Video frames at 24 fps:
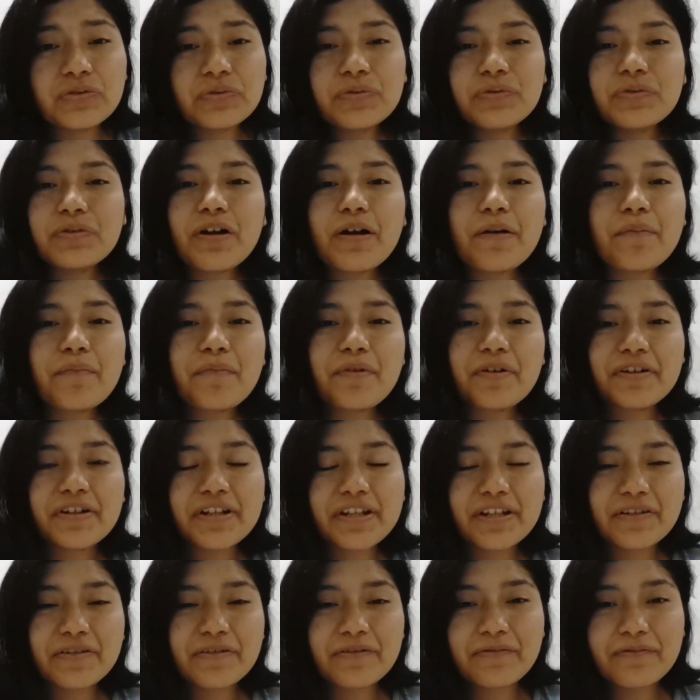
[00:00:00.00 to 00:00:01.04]
do a more
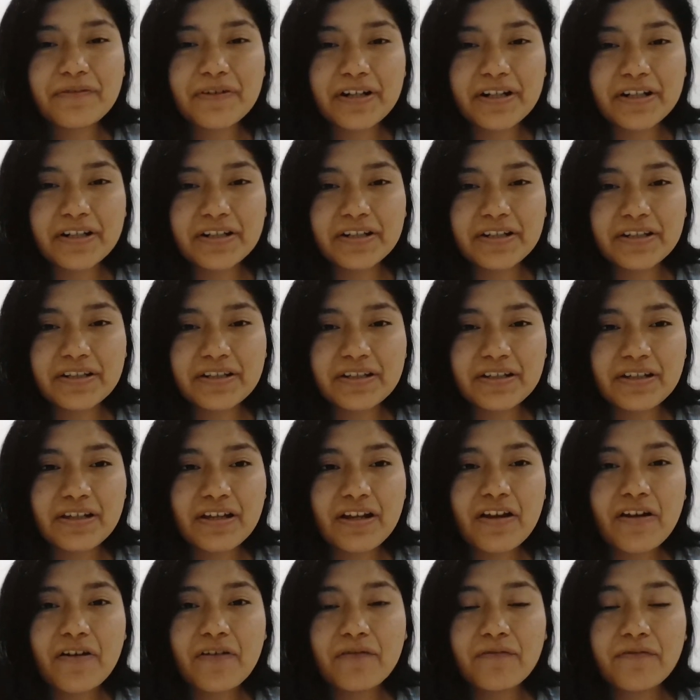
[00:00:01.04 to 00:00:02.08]
eco-friendly
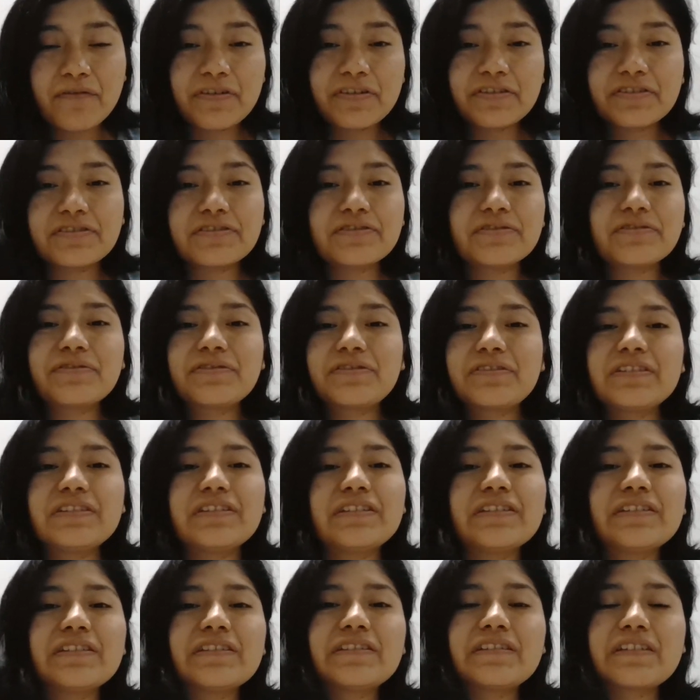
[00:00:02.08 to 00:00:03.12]
form to
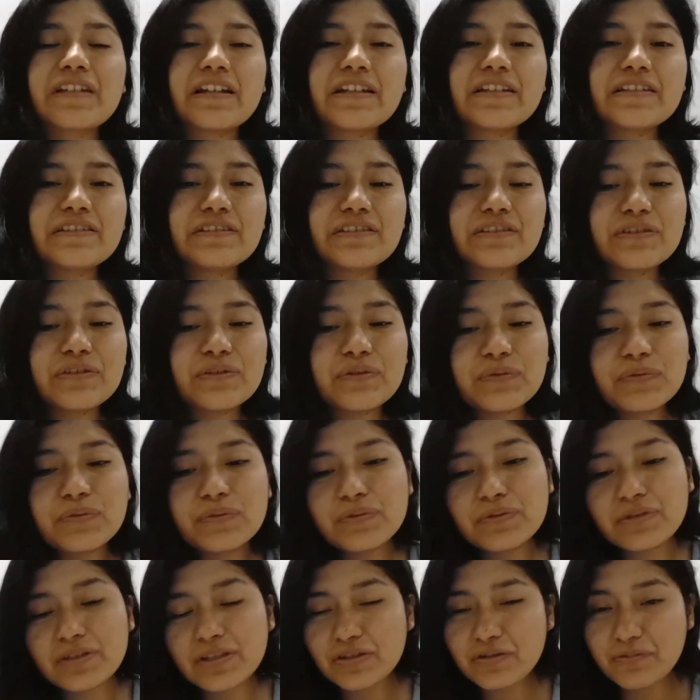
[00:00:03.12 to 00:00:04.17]
synthesize
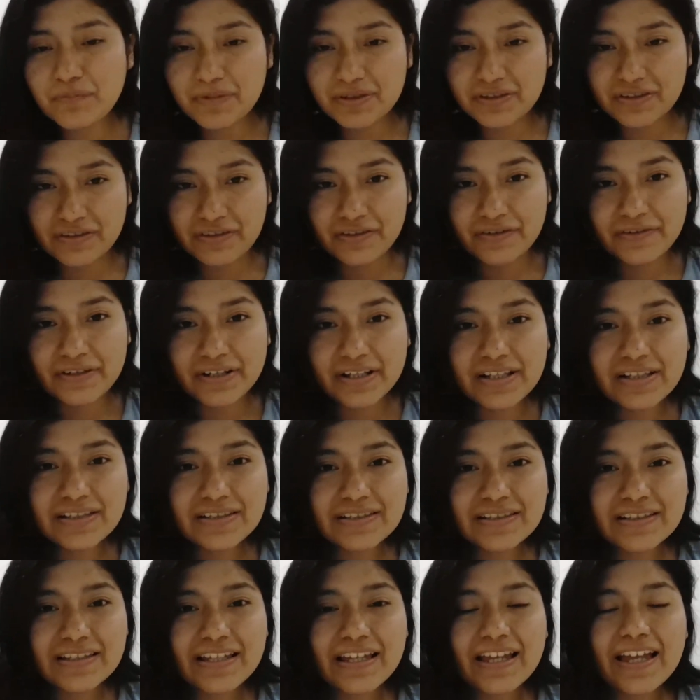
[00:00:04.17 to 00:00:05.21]
new
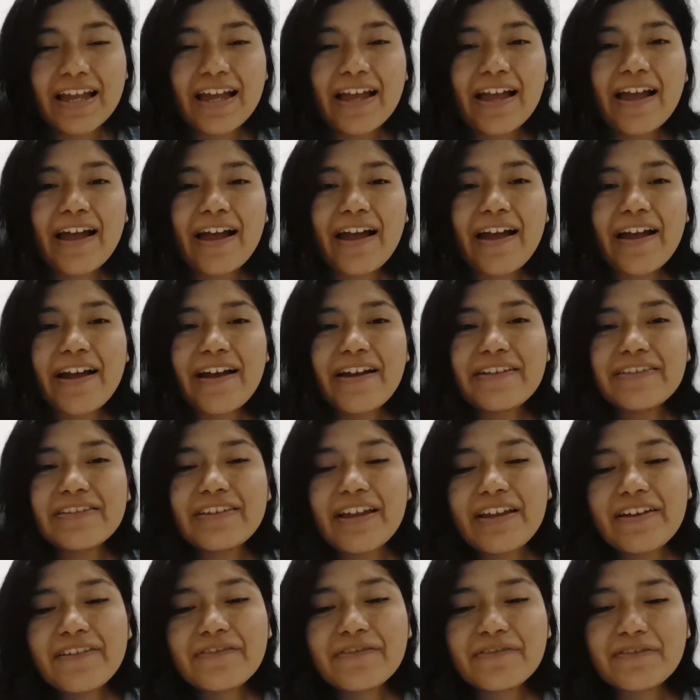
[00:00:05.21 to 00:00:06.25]
nanomaterials. And
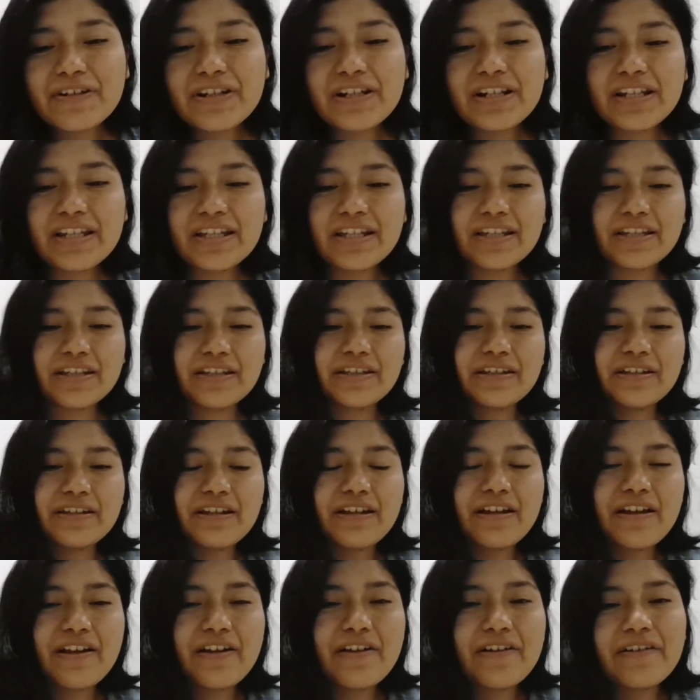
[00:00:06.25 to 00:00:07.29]
I
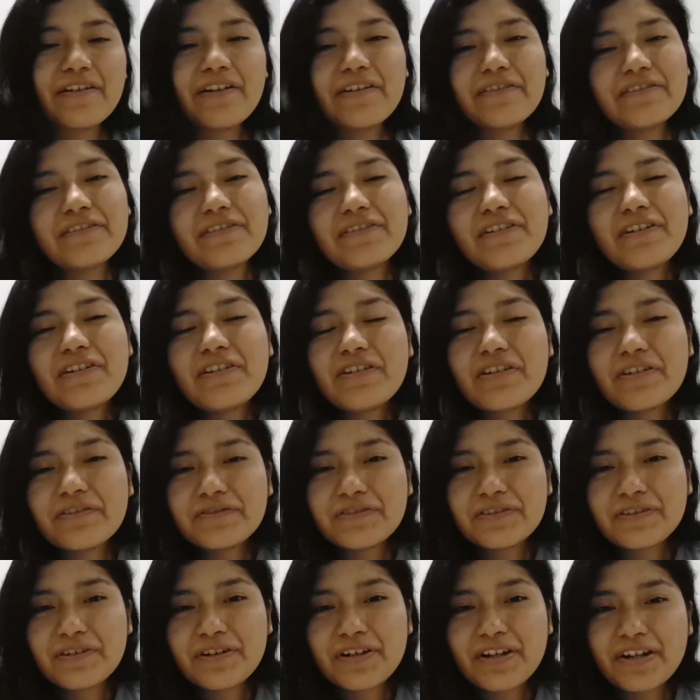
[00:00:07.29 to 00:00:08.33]
really would really
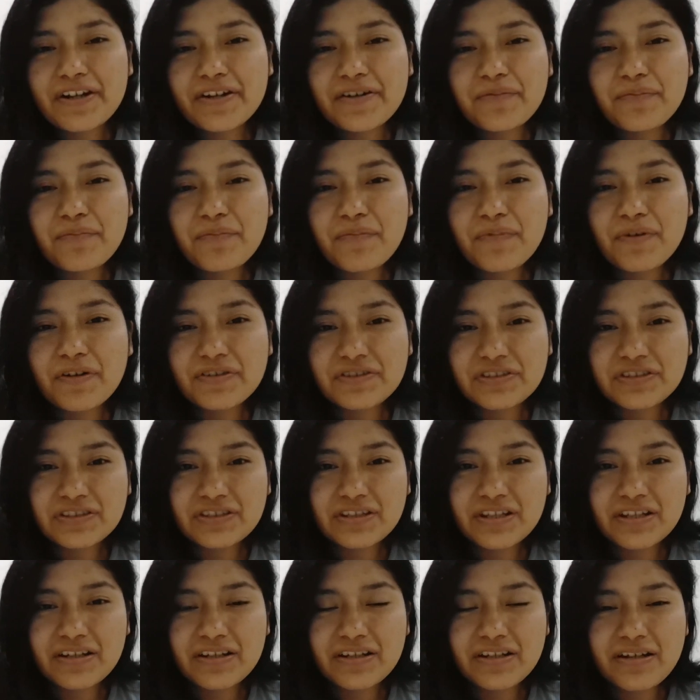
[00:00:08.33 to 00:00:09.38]
love to learn
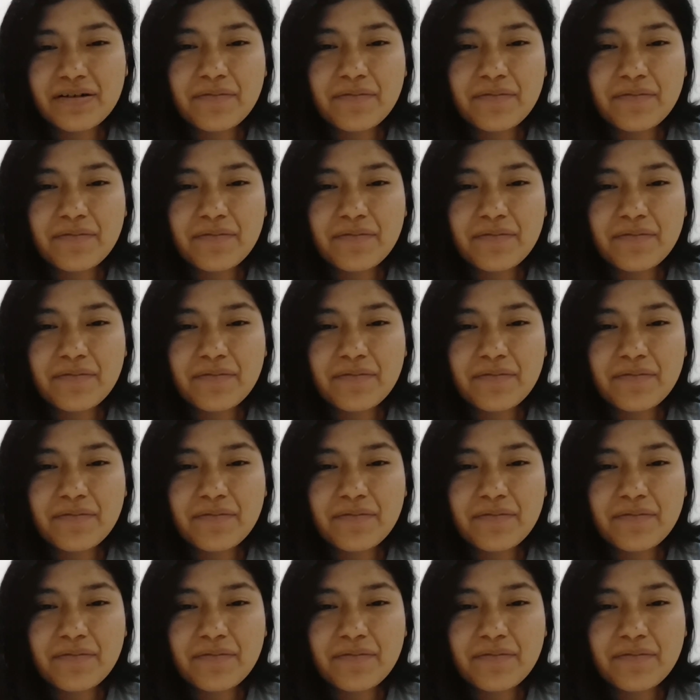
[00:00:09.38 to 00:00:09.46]
much